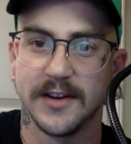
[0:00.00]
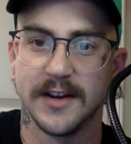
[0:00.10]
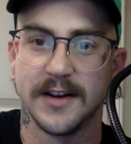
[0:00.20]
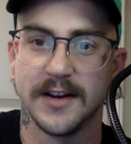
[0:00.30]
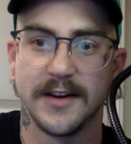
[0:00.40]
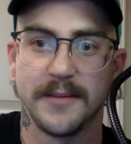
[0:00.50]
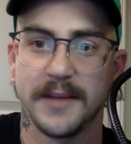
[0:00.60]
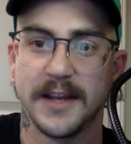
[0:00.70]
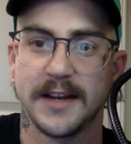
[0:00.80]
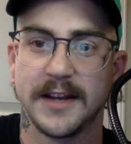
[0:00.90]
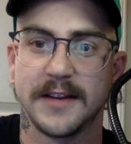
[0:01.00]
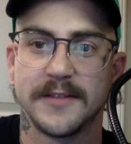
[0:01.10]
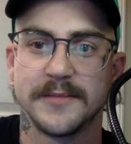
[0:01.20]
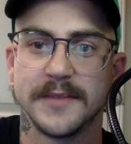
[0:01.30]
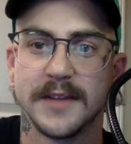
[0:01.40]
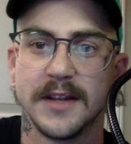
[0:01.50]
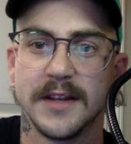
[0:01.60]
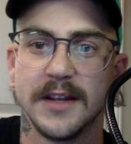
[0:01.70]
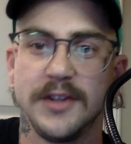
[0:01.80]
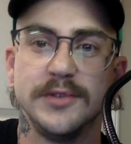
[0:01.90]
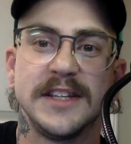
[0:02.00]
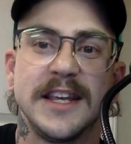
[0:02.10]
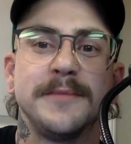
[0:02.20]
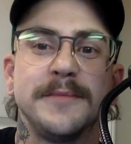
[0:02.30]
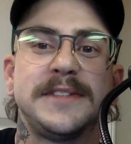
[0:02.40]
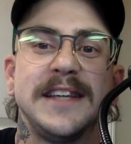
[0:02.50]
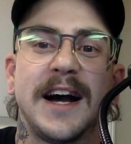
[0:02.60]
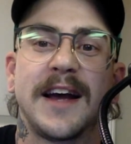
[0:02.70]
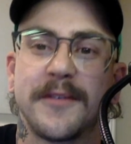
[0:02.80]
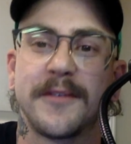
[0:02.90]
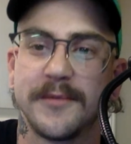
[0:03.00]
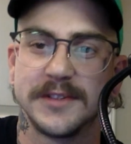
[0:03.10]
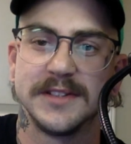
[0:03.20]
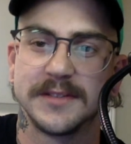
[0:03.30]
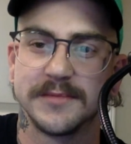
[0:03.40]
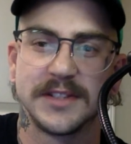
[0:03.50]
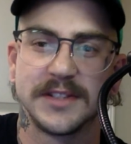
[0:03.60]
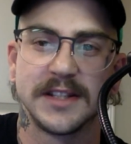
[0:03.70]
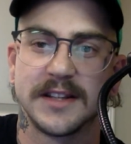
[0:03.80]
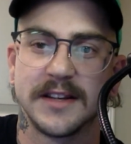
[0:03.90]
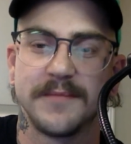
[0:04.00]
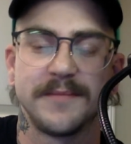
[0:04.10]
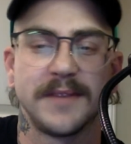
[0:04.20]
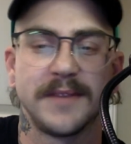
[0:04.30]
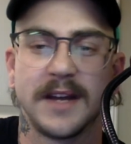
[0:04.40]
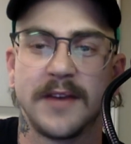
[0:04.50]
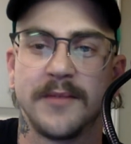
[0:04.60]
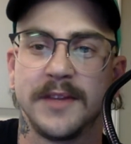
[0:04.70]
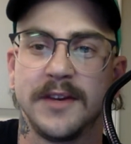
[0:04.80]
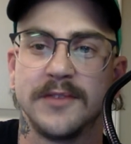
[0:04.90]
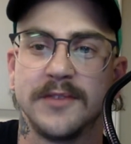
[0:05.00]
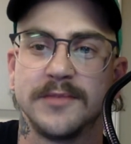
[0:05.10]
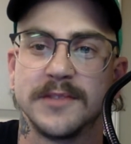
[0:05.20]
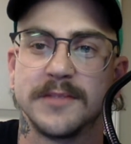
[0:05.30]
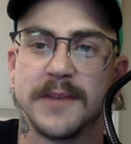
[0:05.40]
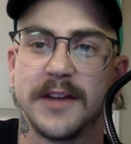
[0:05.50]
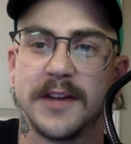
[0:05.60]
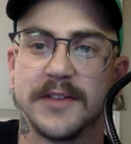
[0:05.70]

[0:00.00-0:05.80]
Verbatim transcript: Oh, man. Using MCI, which is some shit that I don't really know too much about.